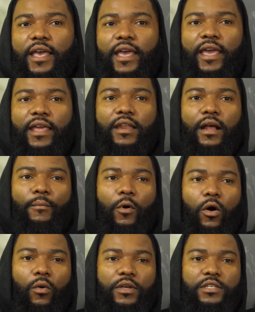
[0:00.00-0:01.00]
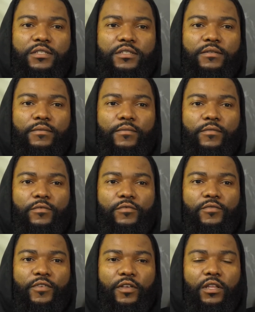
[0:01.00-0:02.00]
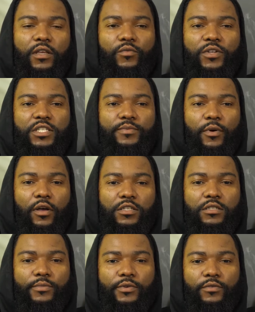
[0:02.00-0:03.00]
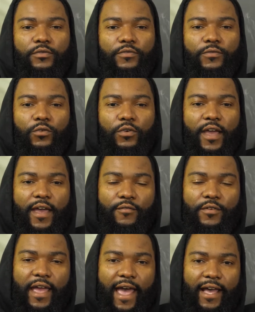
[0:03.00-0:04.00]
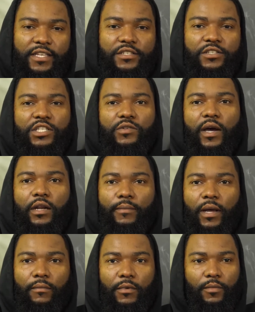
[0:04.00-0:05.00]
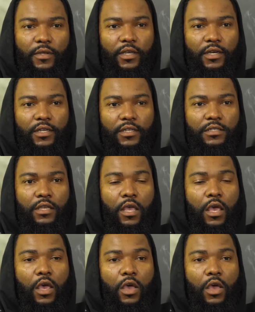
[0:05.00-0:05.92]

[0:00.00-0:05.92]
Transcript: And I'm always feeling responsible for every action surrounded by me because